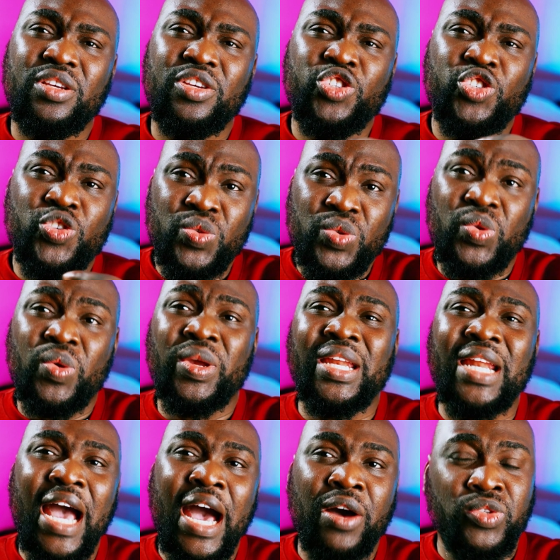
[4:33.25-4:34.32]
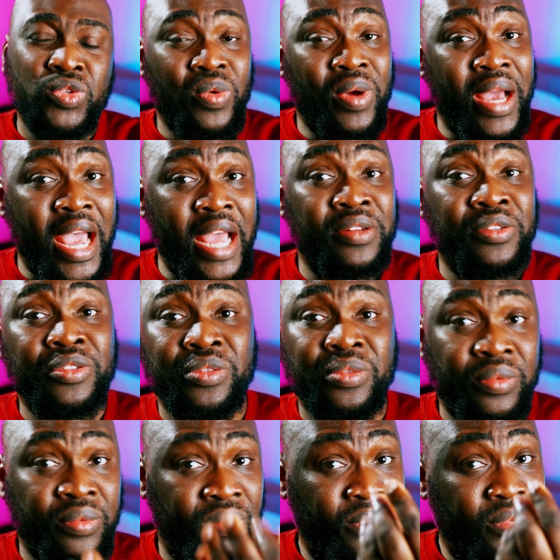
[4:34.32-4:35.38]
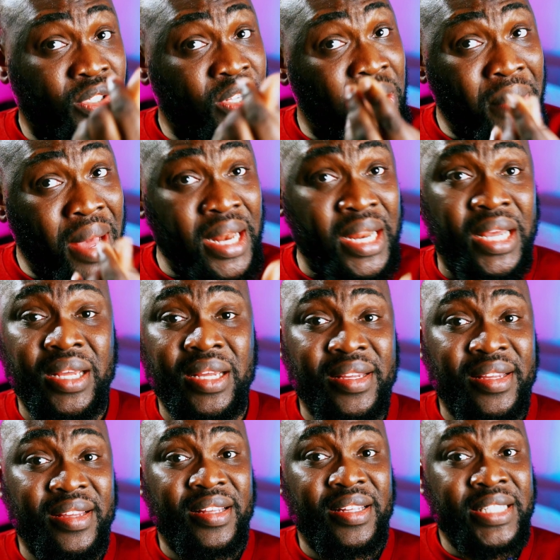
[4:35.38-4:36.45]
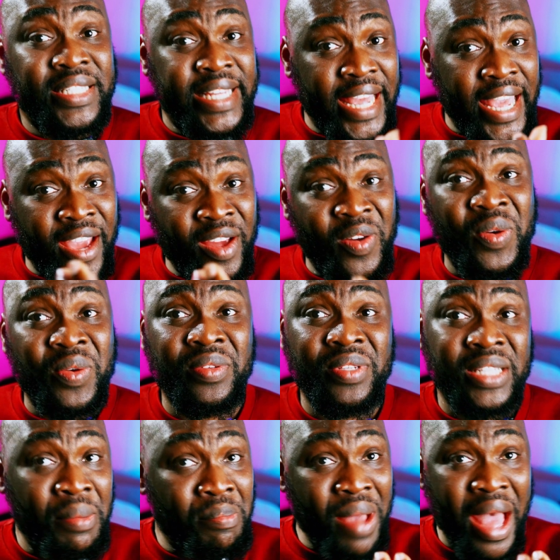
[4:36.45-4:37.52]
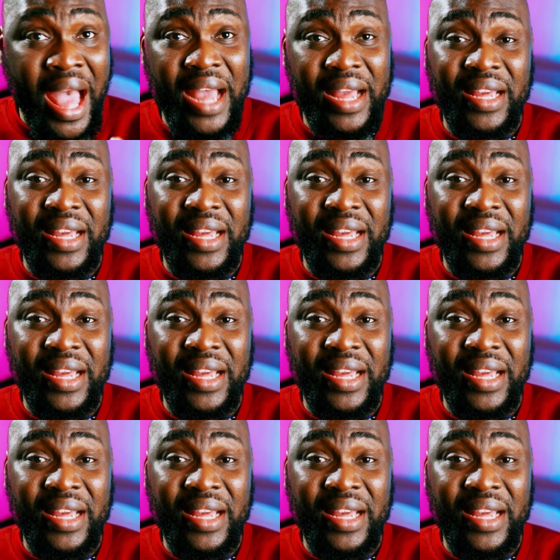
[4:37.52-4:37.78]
you knowing how to handle your money, the ego, the bag.